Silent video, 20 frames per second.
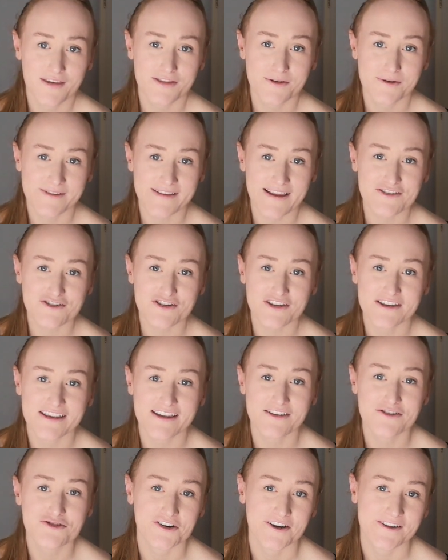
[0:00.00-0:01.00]
There was actually an
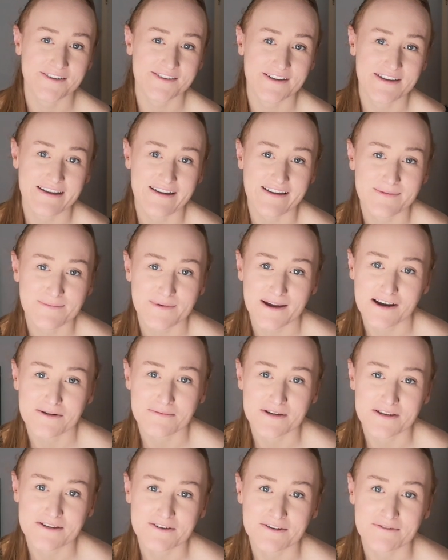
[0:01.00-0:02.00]
interesting
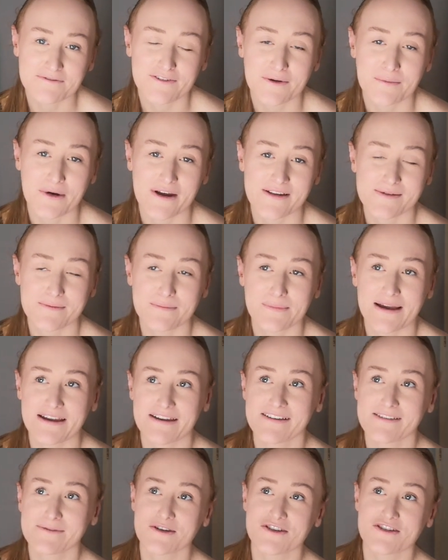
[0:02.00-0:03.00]
experiment done for present
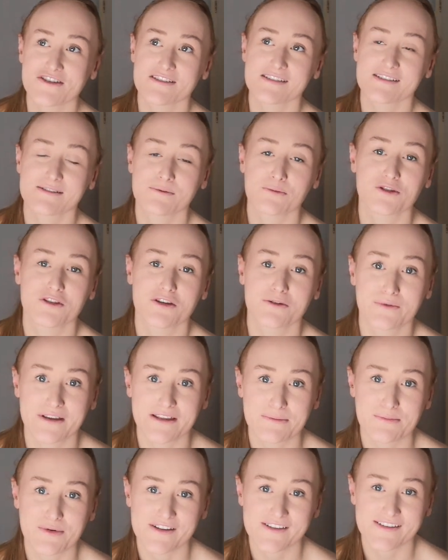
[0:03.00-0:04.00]
bias, which is one that
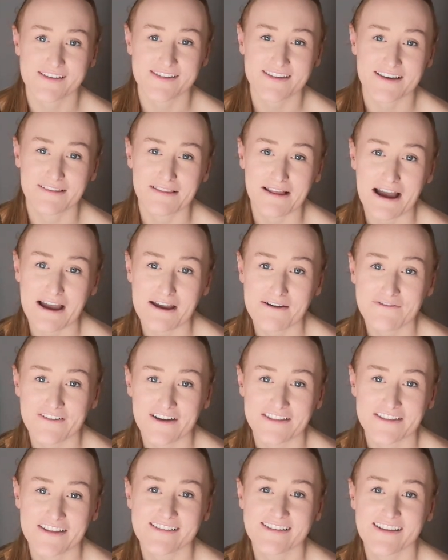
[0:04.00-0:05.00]
really brings it to life.
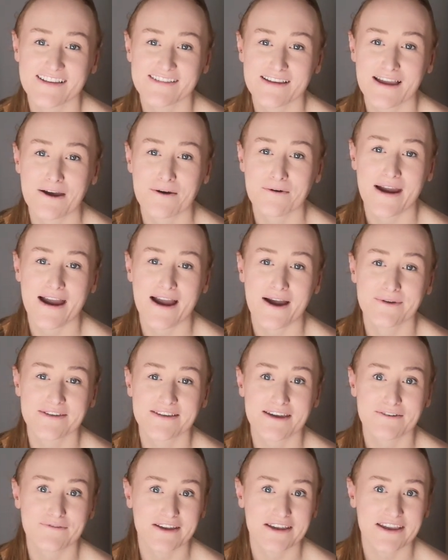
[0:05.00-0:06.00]
And this is
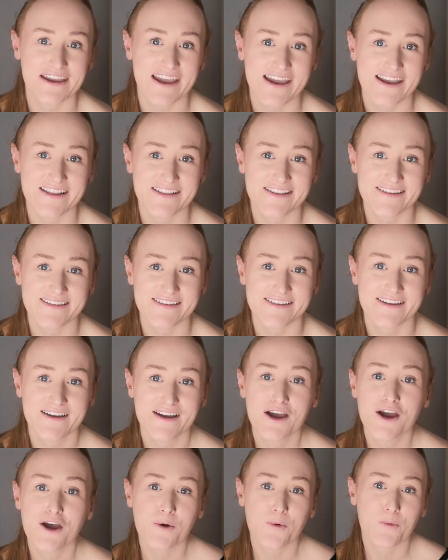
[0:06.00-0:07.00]
around giving kids
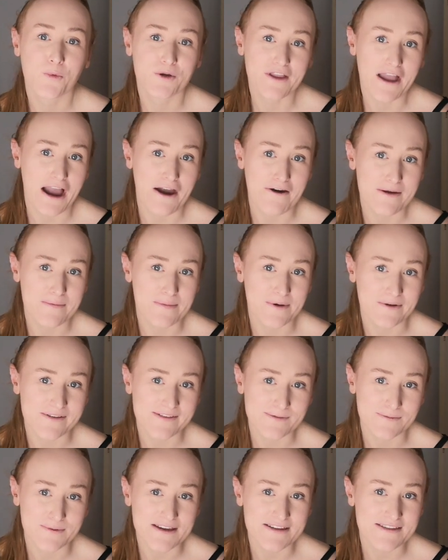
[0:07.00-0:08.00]
one Haribo
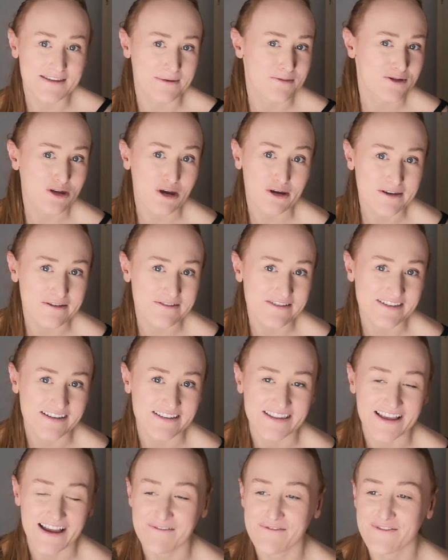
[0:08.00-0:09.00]
sweet, I'm sure you've
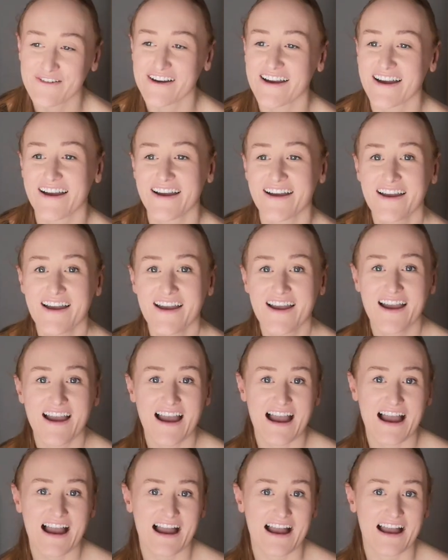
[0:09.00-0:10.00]
seen the advert,
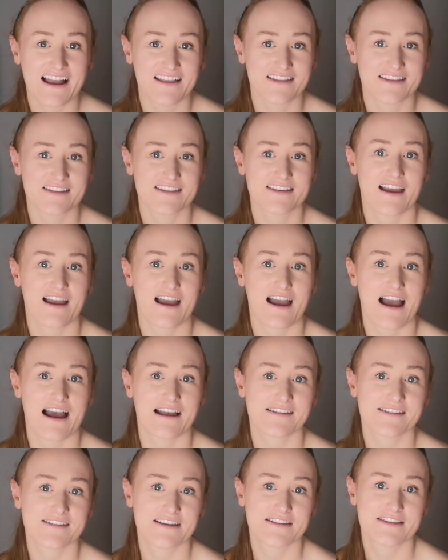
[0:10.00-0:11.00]
and
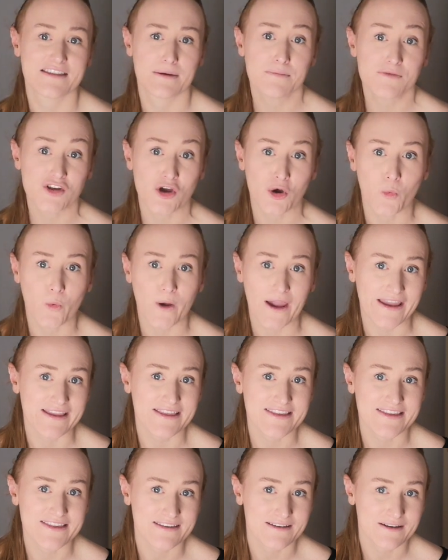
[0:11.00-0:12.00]
asking them to
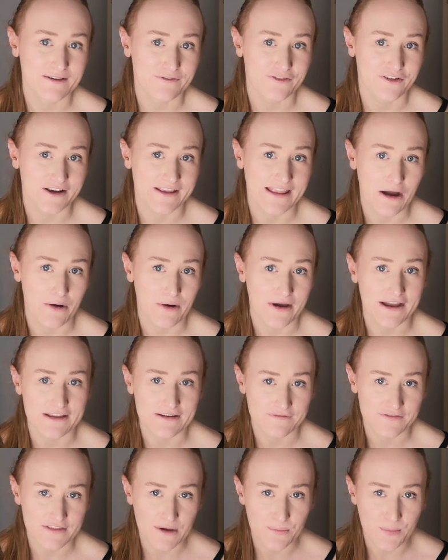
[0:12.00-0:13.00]
wait for an hour. And
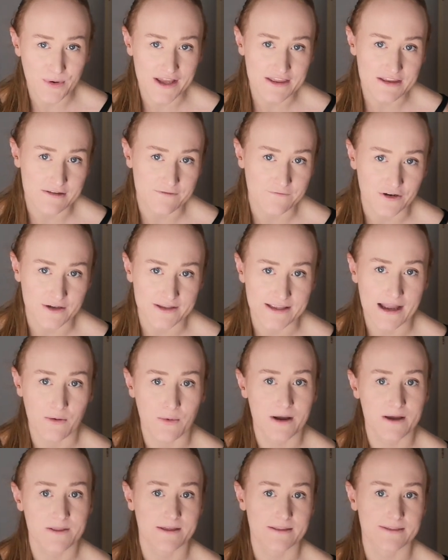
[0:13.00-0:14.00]
if they waited for an
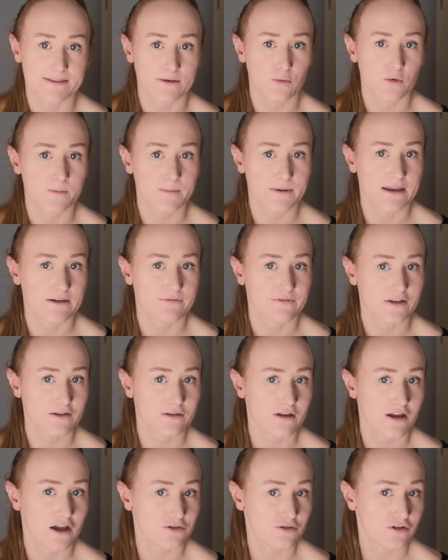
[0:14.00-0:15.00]
hour, then they would be
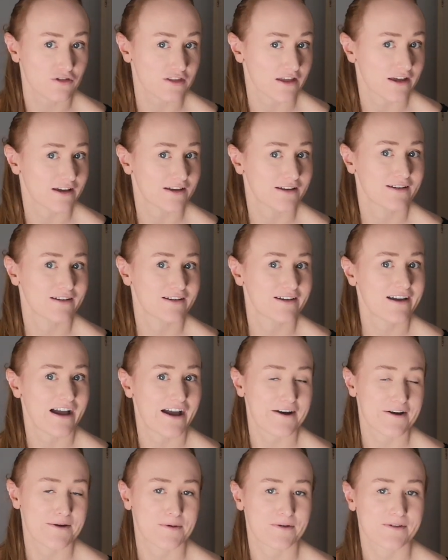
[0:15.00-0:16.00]
given another
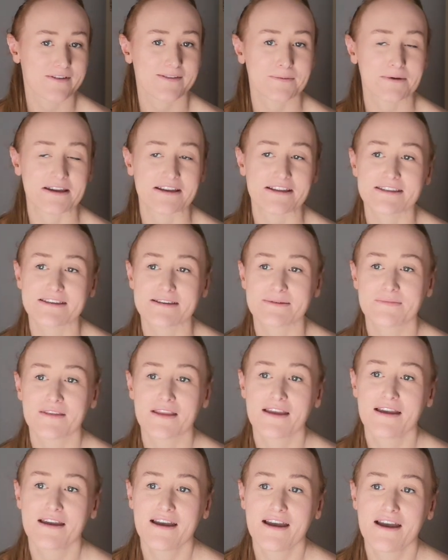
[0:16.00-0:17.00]
Haribo sweet.
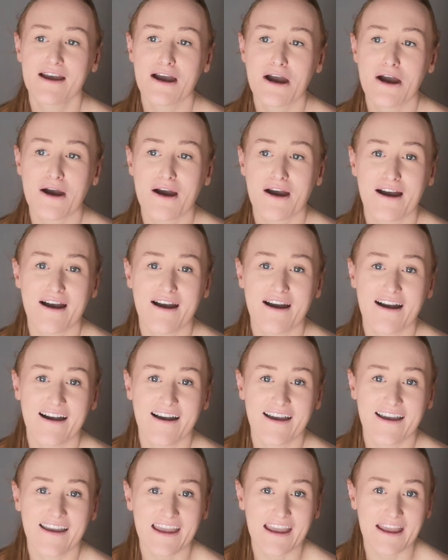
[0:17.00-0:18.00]

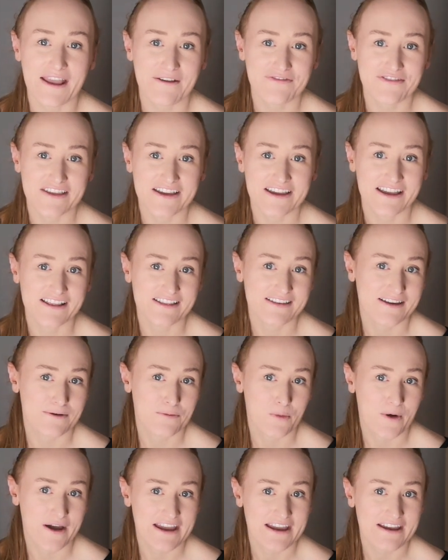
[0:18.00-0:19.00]
If the kids
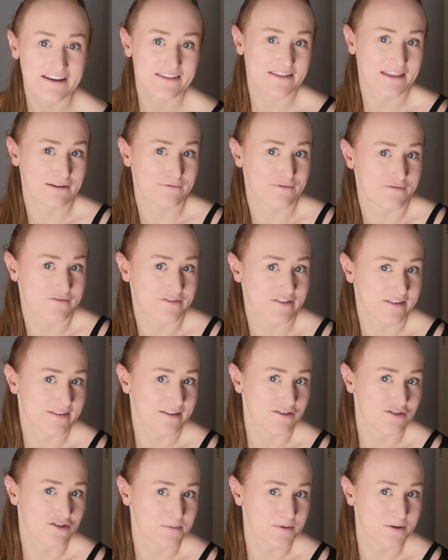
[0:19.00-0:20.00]
can wait, they've
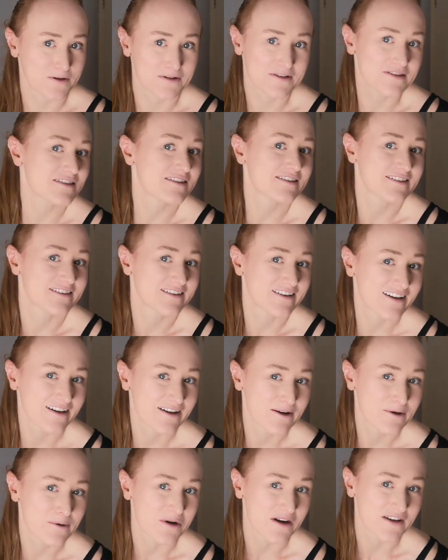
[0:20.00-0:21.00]
obviously doubled
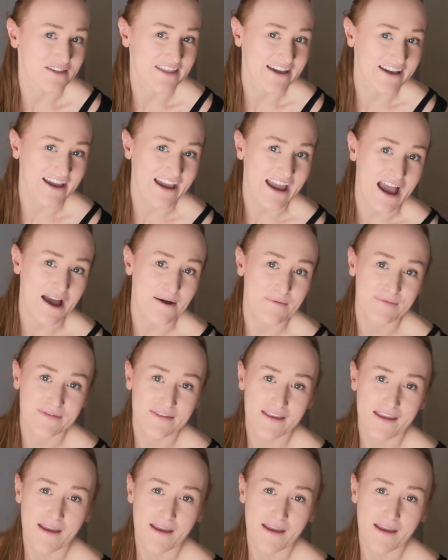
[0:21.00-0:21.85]
what they get.